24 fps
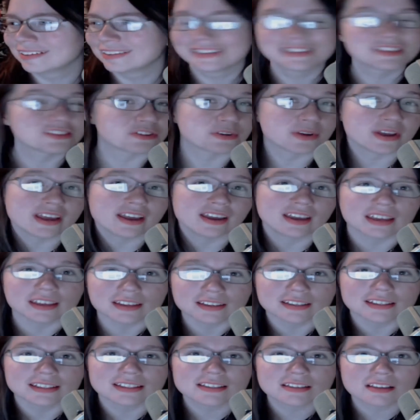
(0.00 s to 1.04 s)
So hey,
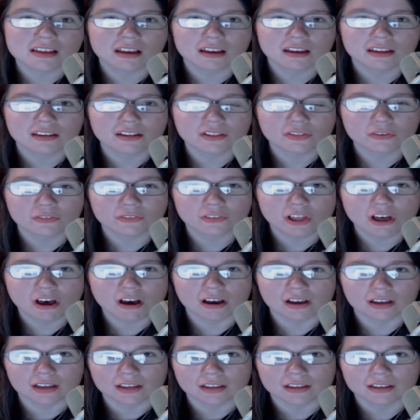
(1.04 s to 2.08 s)
it's another
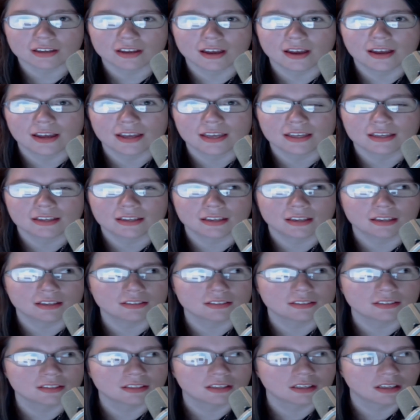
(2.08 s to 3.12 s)
vlog. I
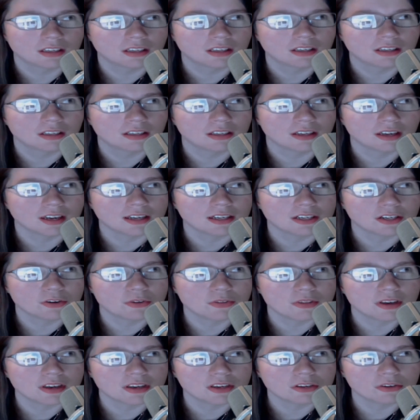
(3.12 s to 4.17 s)
know
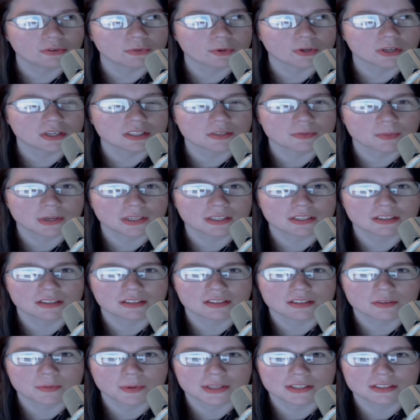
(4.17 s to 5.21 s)
that you were expecting
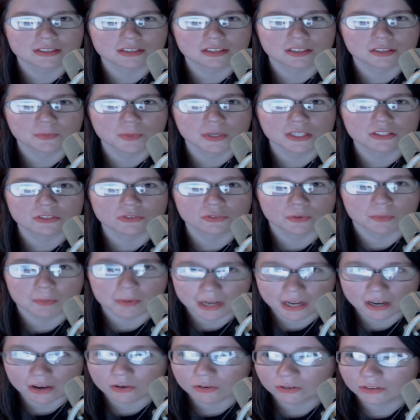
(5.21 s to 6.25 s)
this about 6 months from
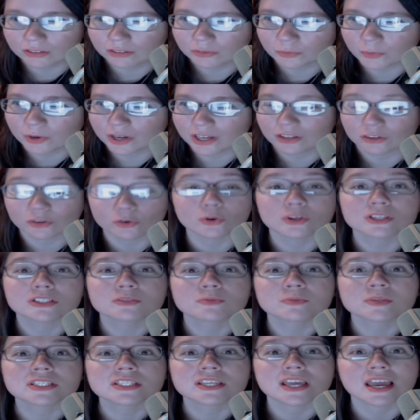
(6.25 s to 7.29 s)
now. Well,
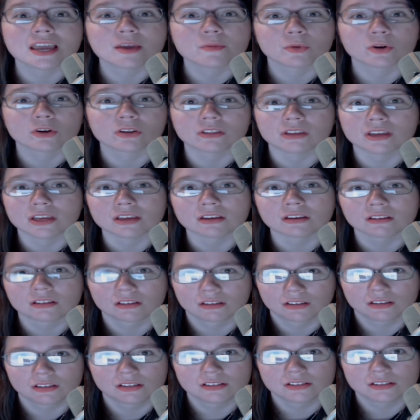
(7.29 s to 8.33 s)
Christmas came early,
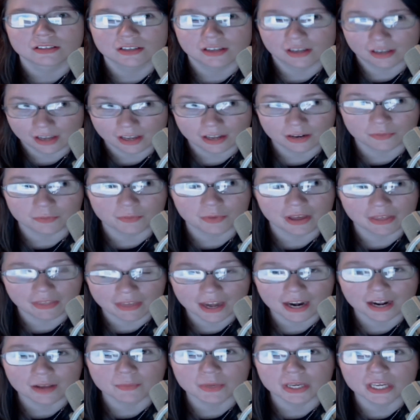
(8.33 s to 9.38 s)
and by that
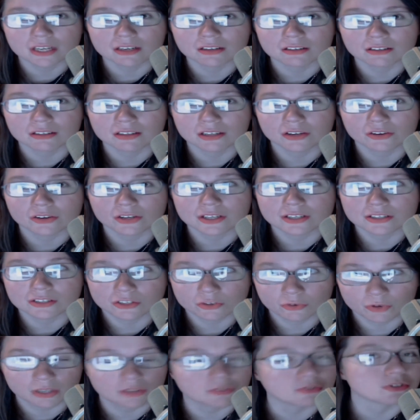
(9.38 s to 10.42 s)
I mean there is
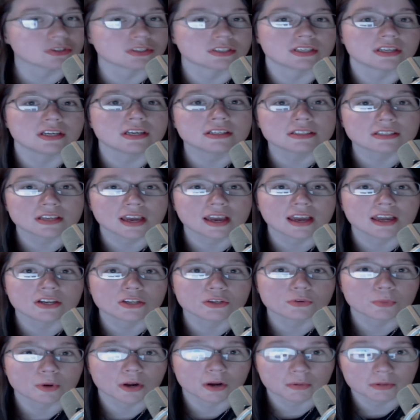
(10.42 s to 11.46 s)
no gift receipt, and
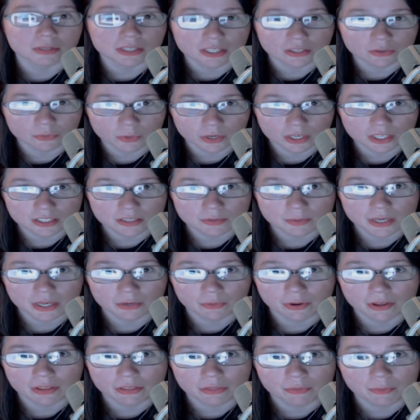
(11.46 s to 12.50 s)
you probably didn't want it to begin
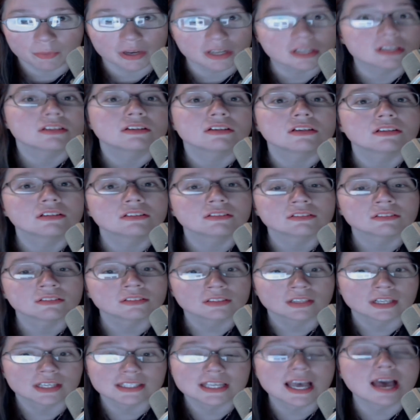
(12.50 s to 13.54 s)
with. But
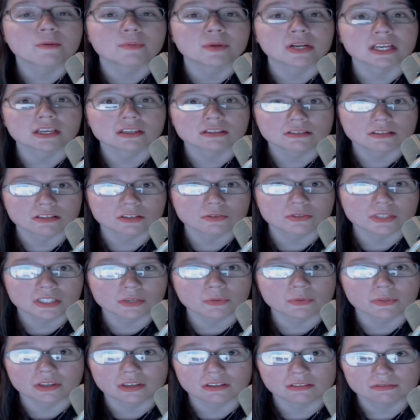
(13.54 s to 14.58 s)
it's happening, so deal
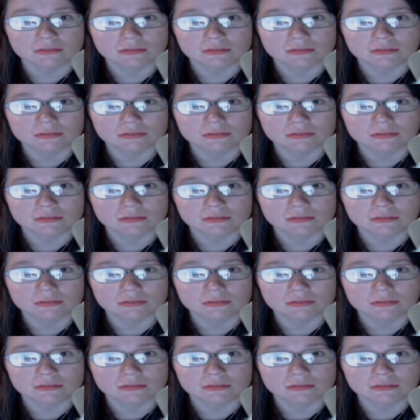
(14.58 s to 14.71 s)
with it.